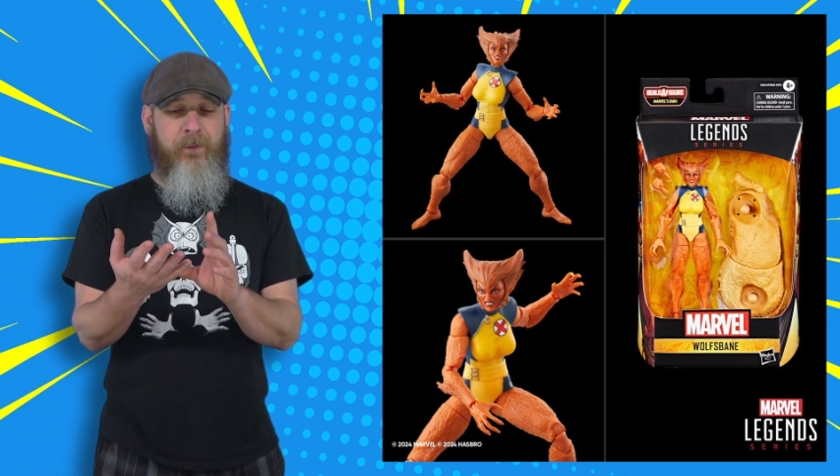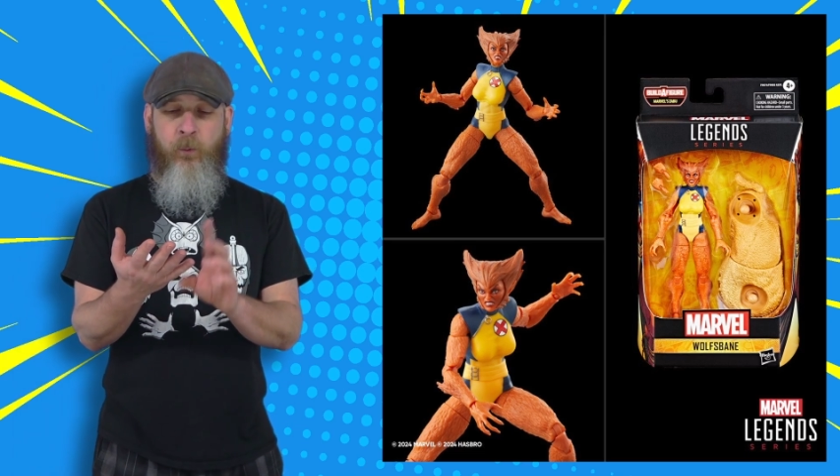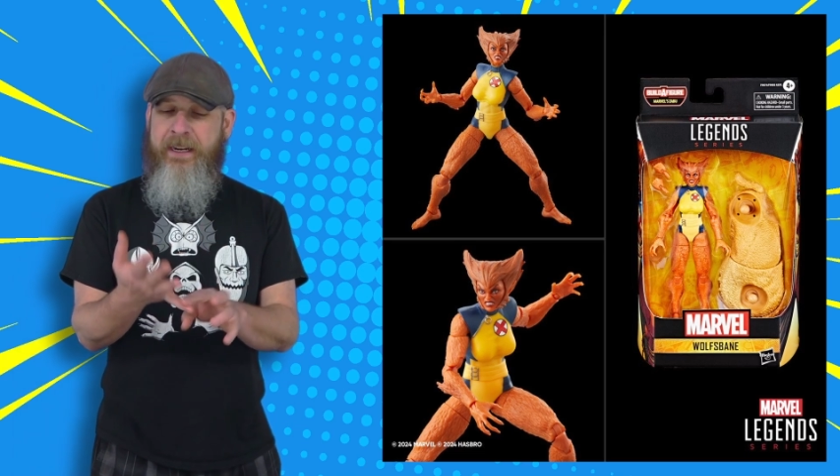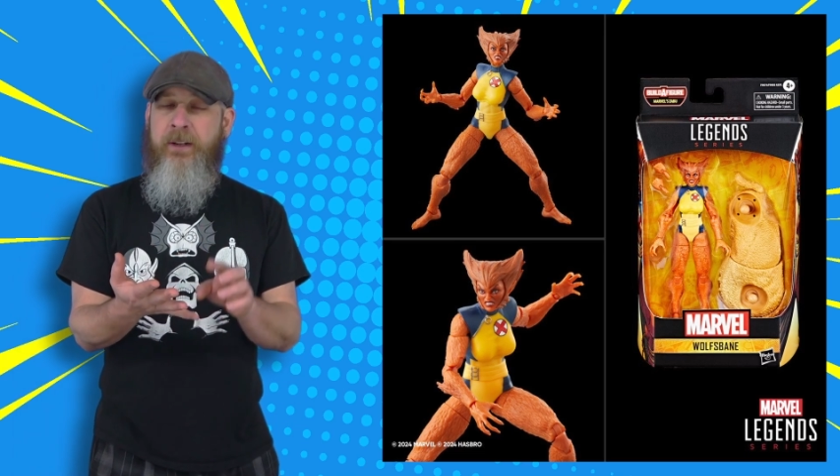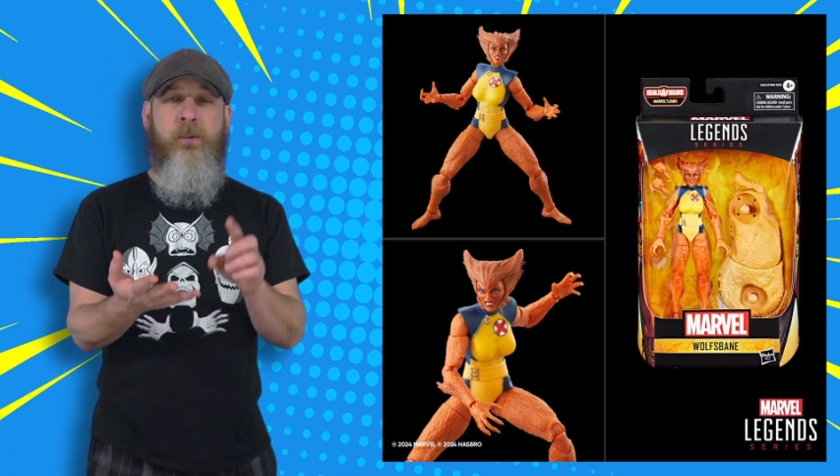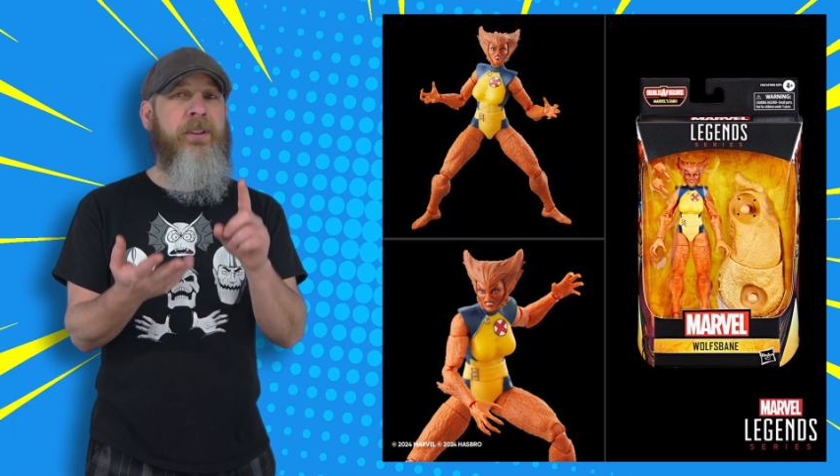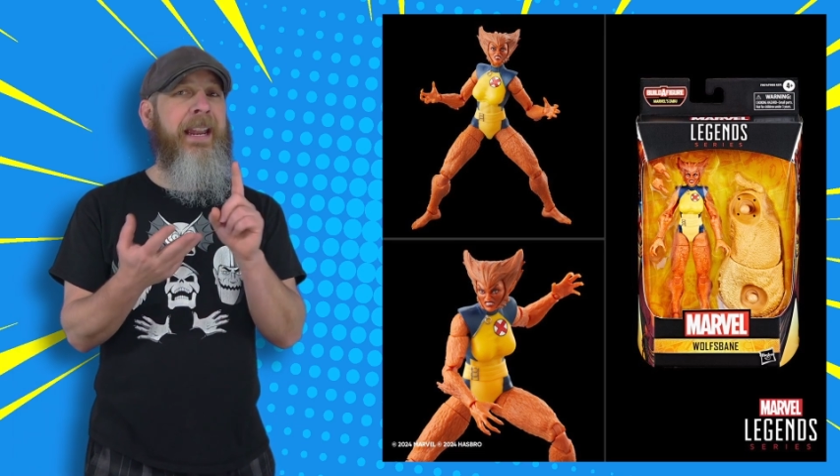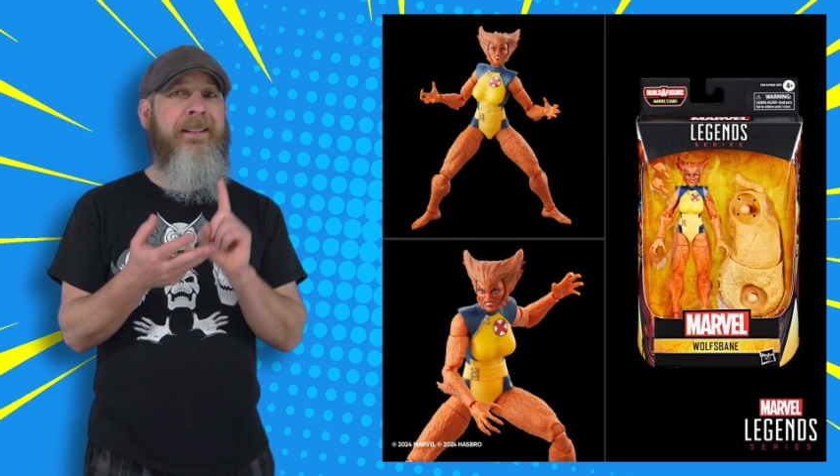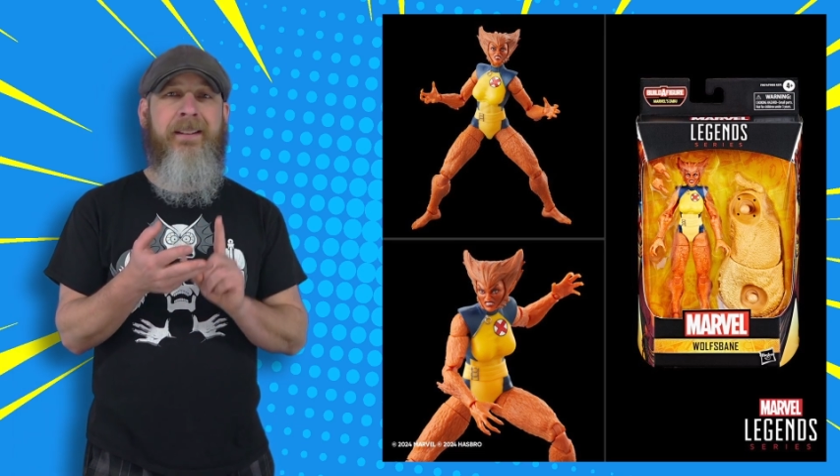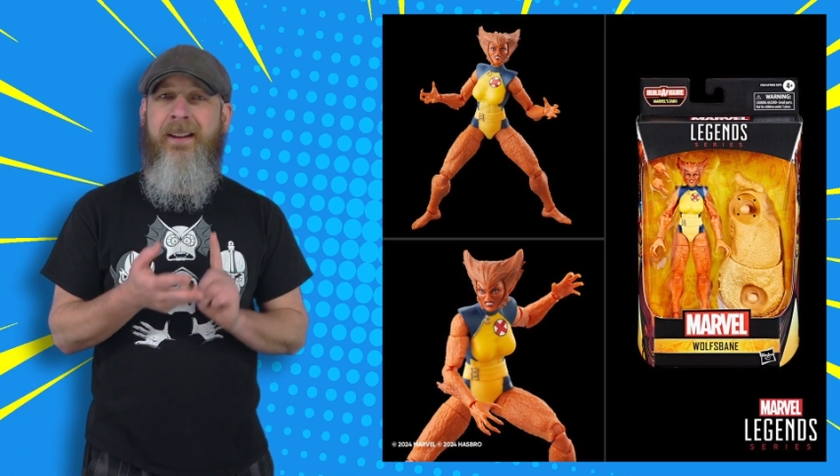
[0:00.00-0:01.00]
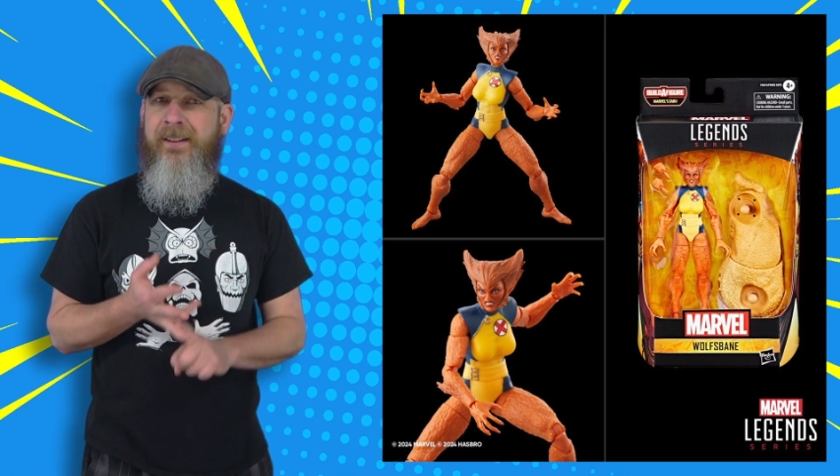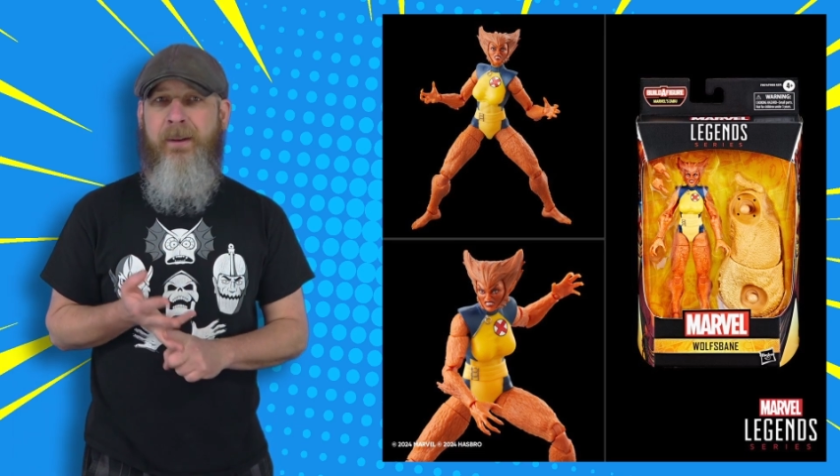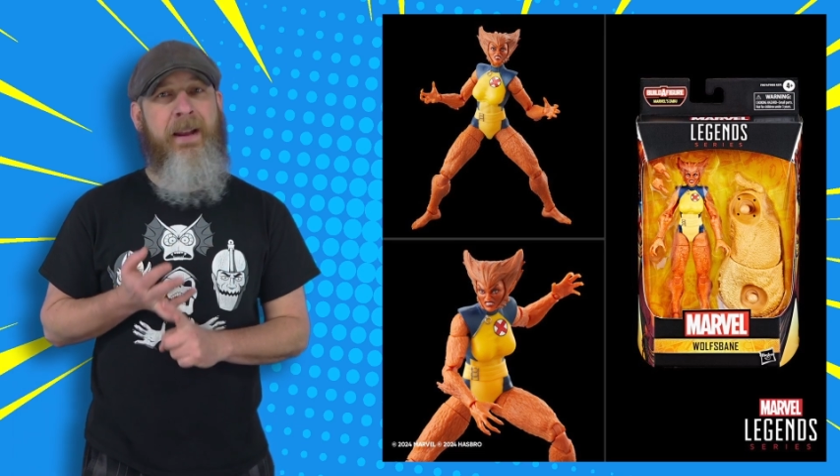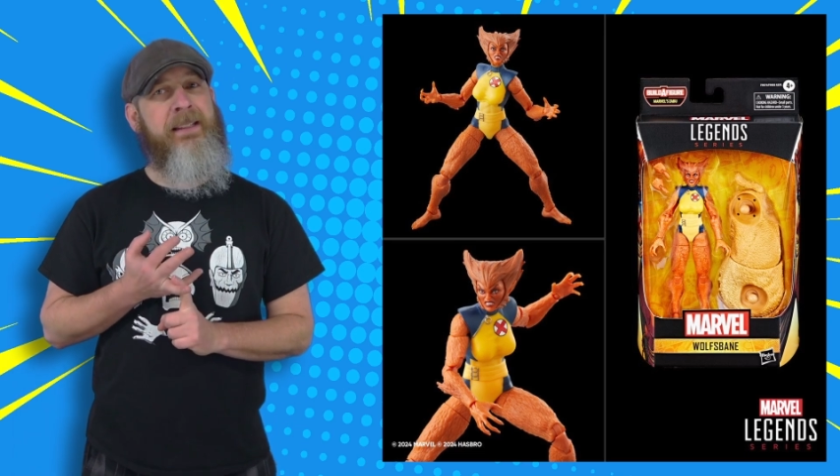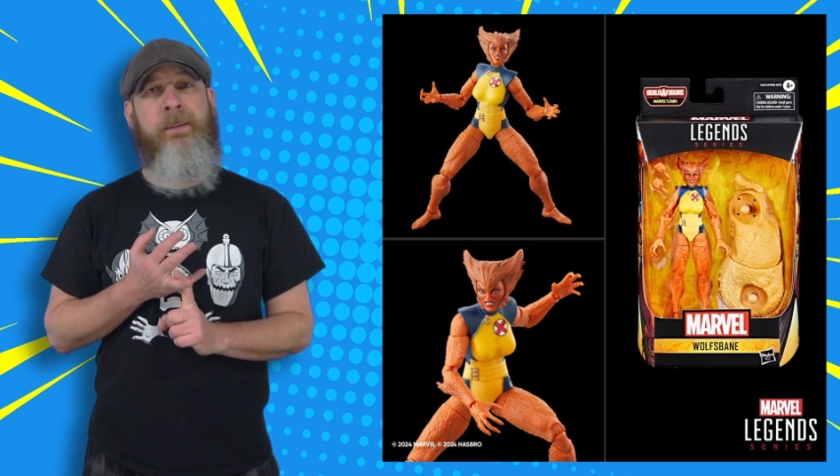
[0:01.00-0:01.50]
reuse and
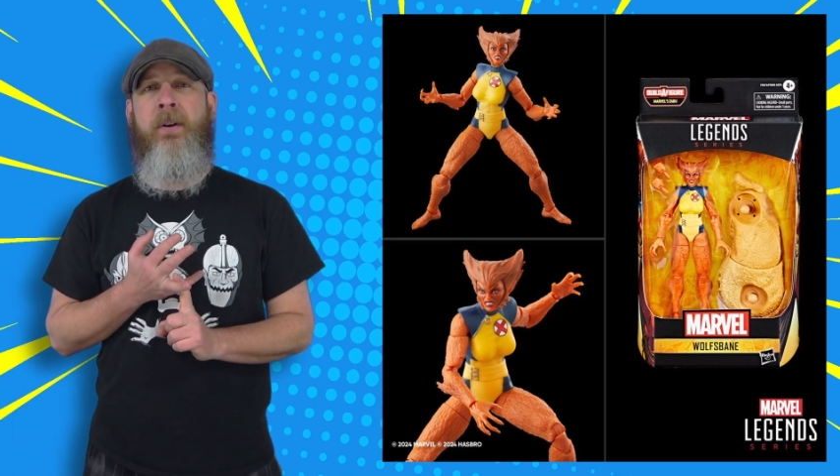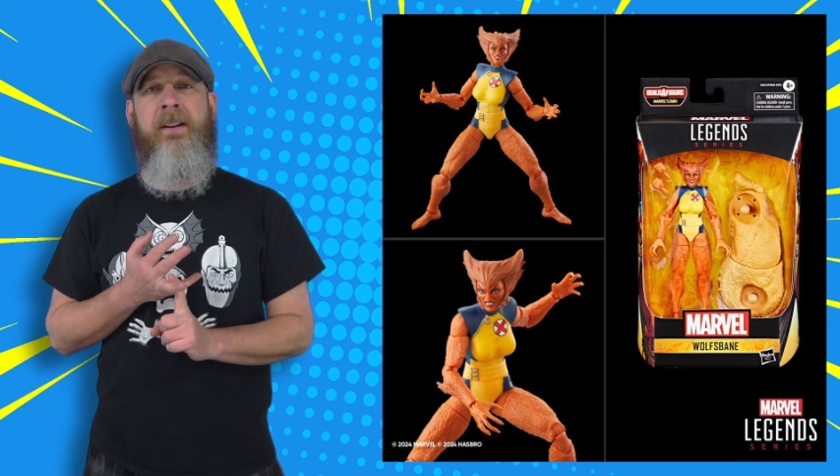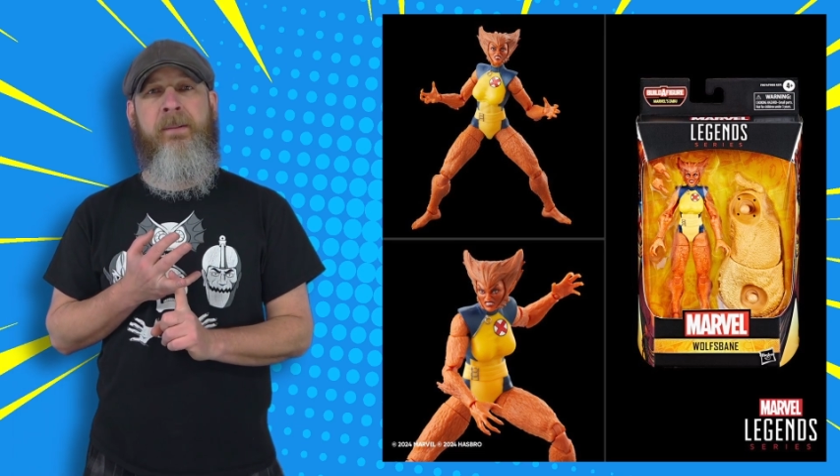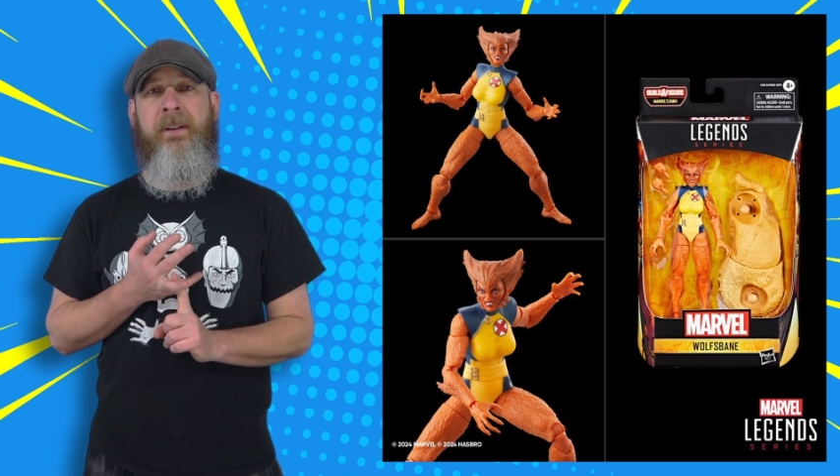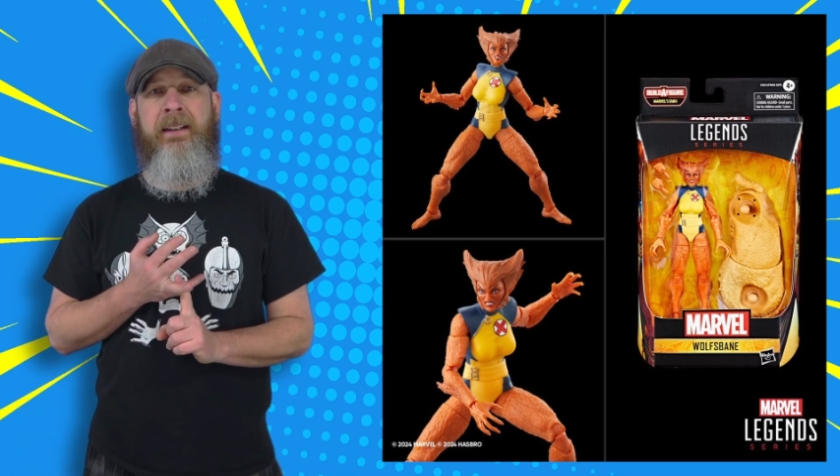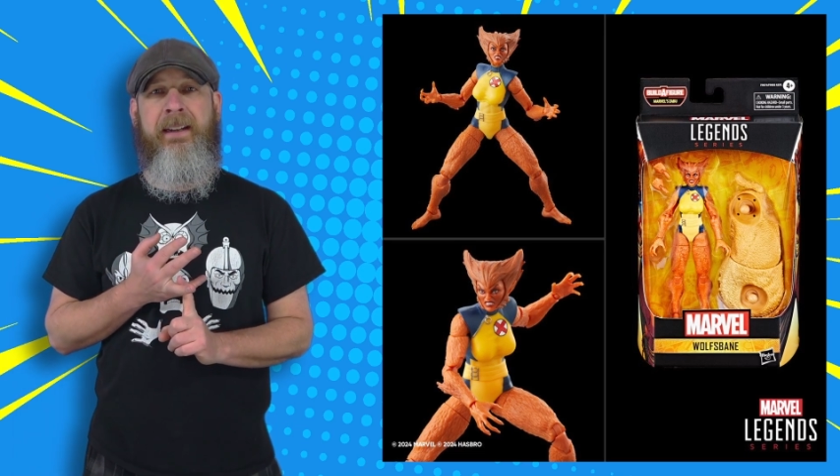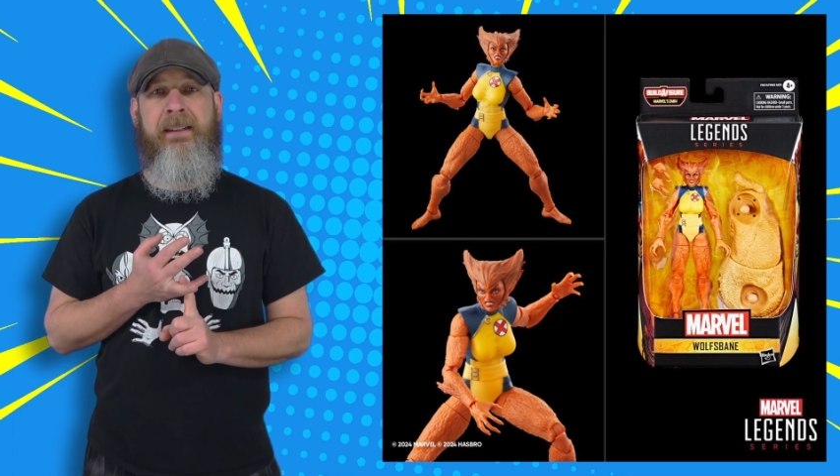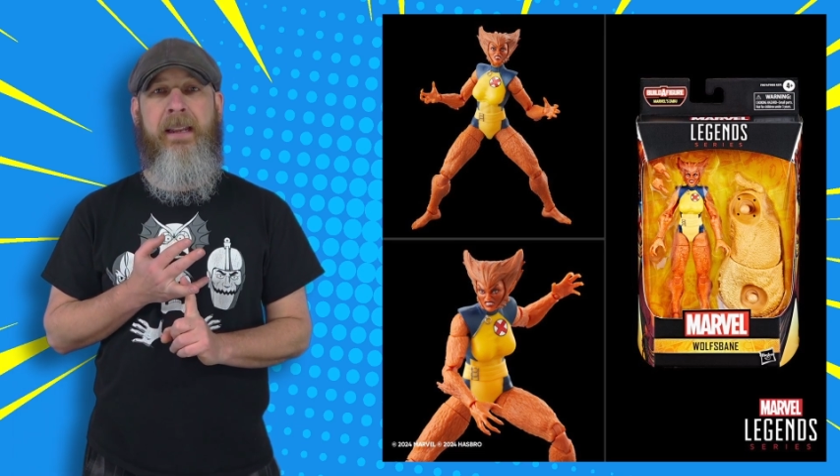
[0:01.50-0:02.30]
customizing possibilities.